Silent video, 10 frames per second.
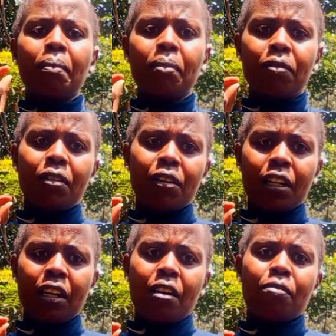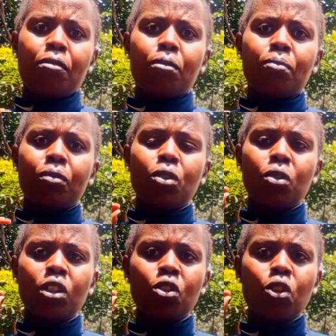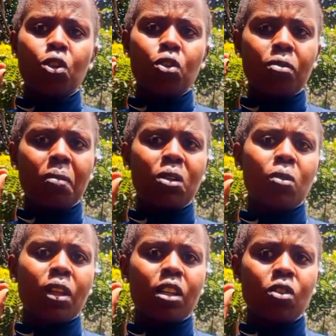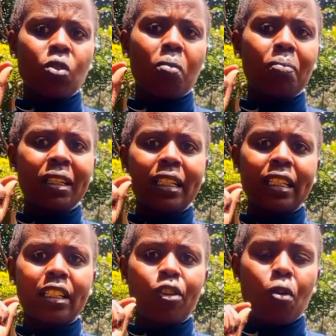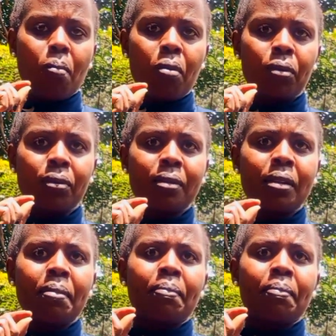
Be very careful. You need to use manure that is completely decomposed.